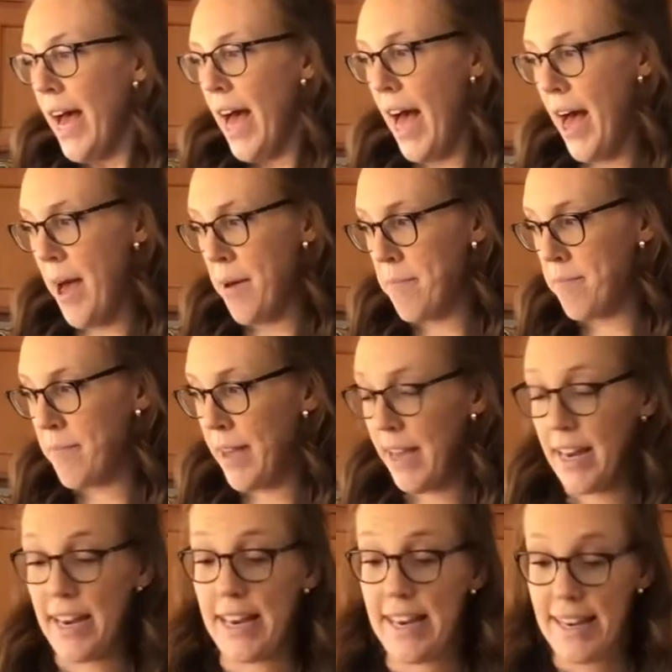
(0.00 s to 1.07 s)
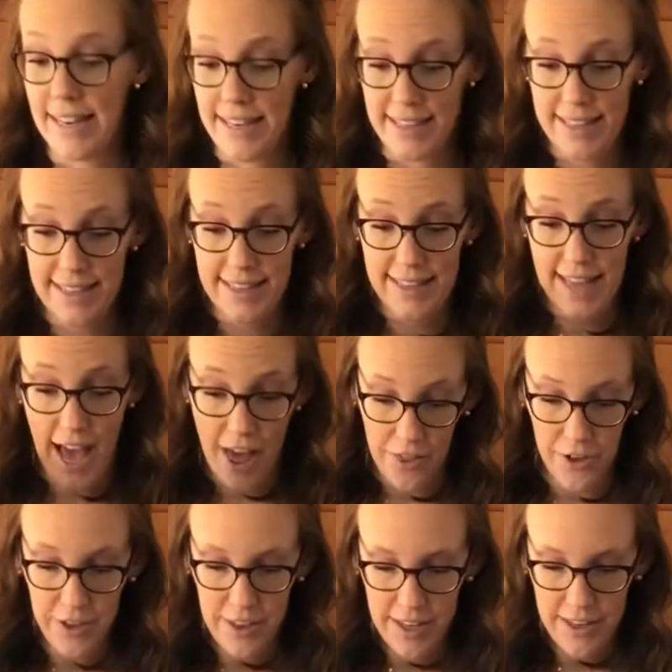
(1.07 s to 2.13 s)
The
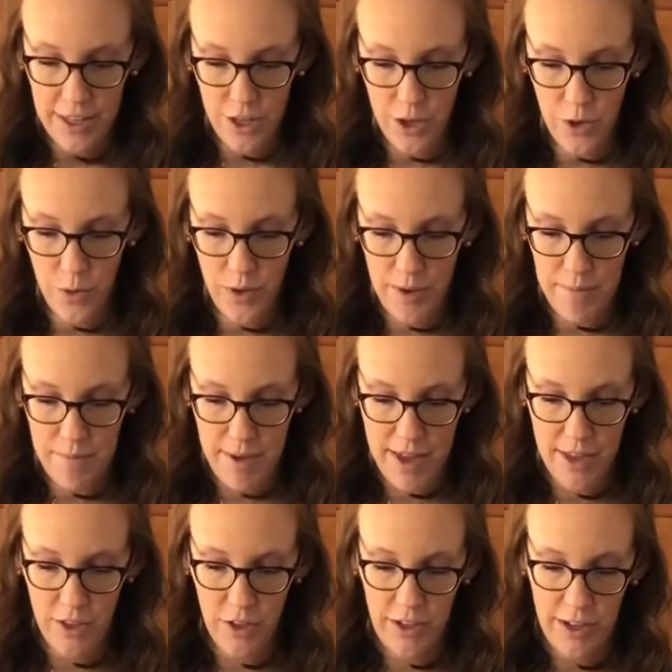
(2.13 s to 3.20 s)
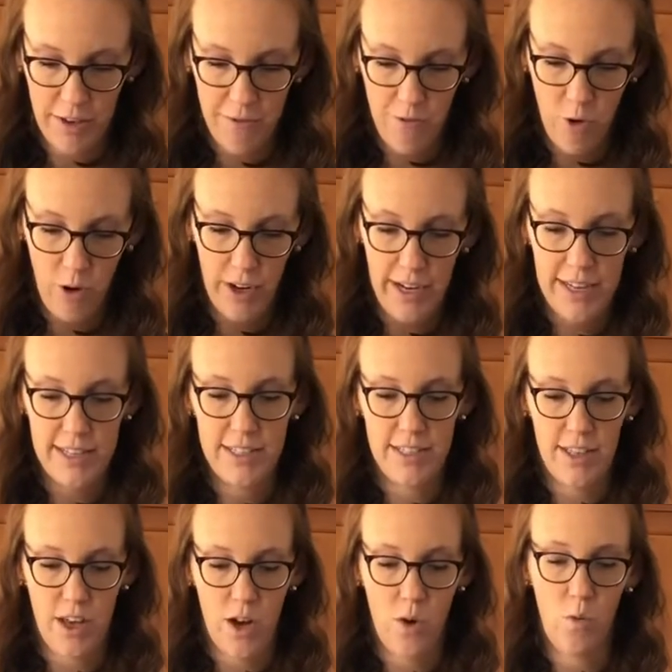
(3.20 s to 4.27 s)
other thing that you can be looking for is
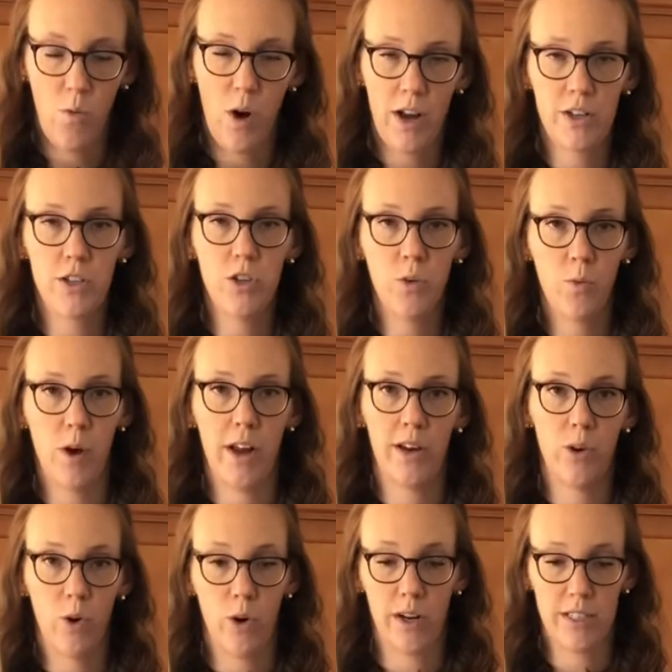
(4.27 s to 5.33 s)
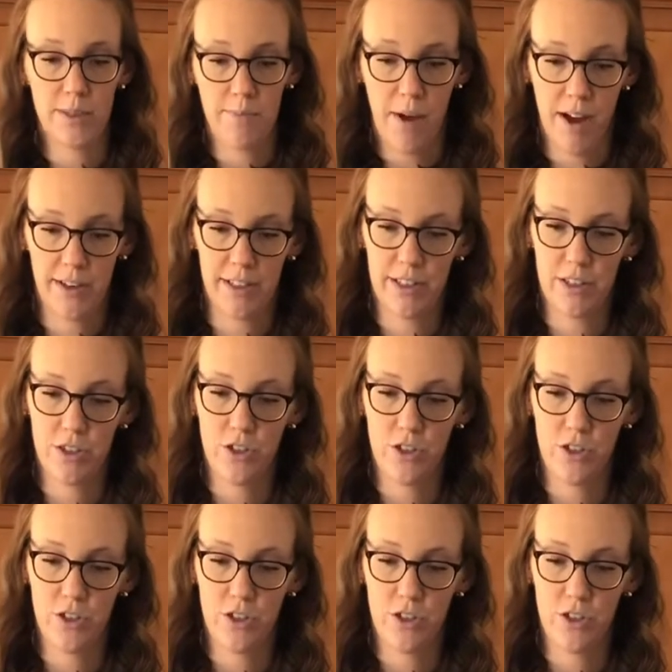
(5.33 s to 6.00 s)
the one-to-one correspondence.